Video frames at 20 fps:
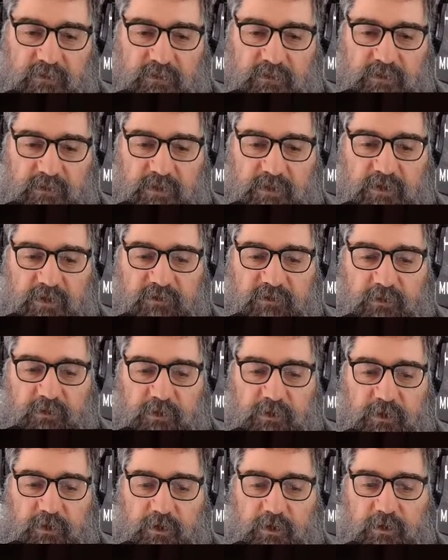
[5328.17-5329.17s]
Yes, I
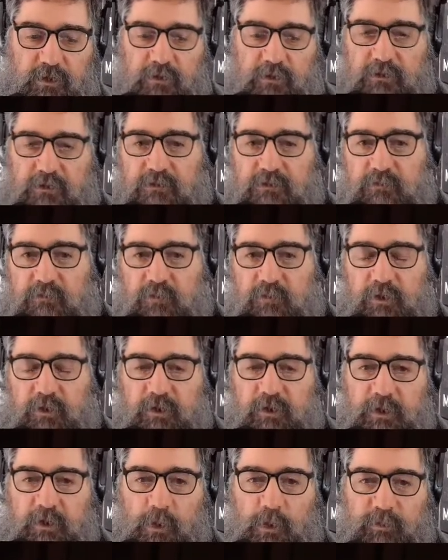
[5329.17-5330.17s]
know. But I've got
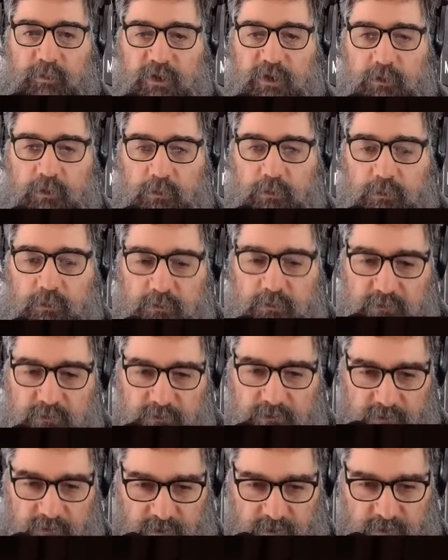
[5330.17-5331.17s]
to go up a hill.
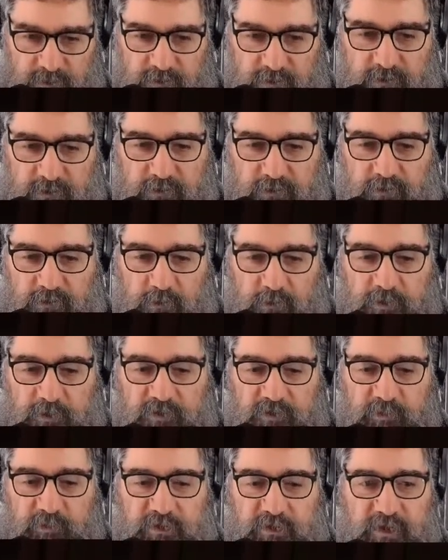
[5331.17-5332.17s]
I wanted
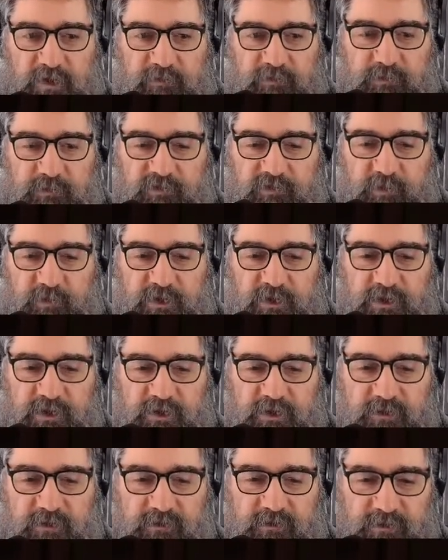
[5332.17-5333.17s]
to build up some
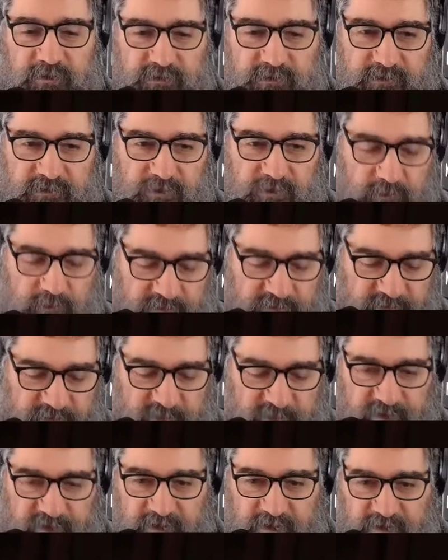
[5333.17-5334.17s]
speed. I want
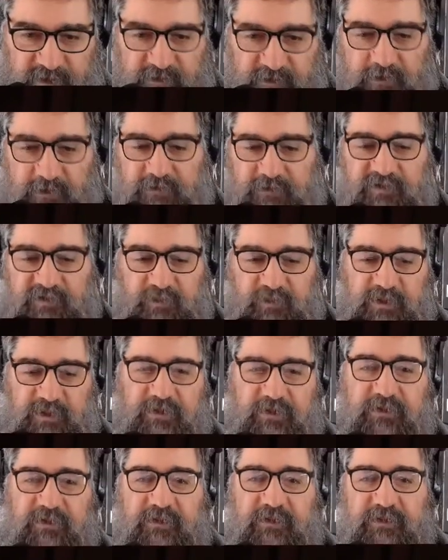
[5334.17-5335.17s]
speed, god damn
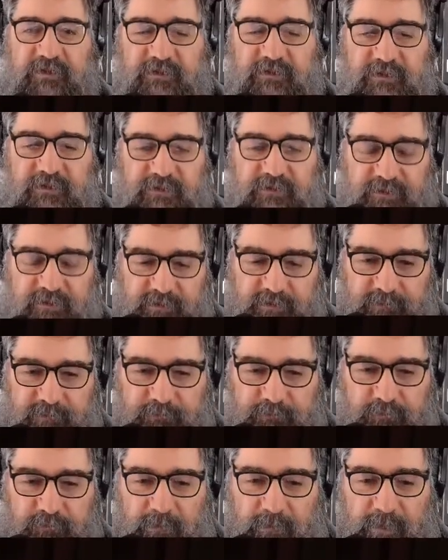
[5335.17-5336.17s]
it.
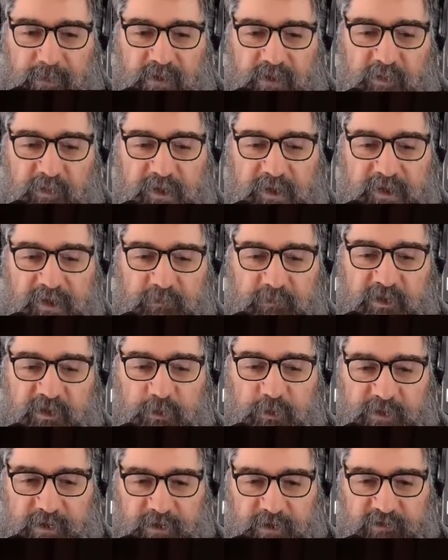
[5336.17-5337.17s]
I'm going to get up the hill
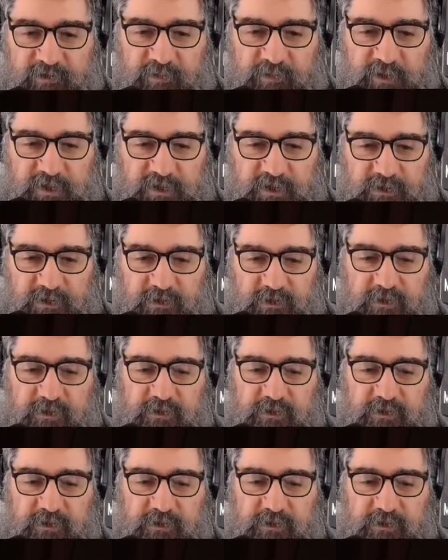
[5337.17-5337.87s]
without speed.